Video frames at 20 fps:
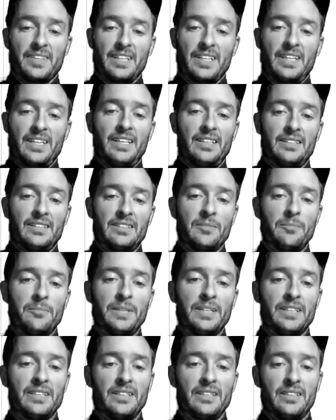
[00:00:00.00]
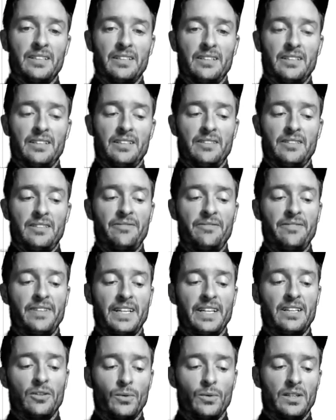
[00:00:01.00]
Okay, it's a big
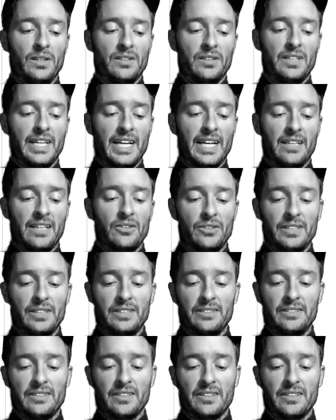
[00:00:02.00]
fair where galleries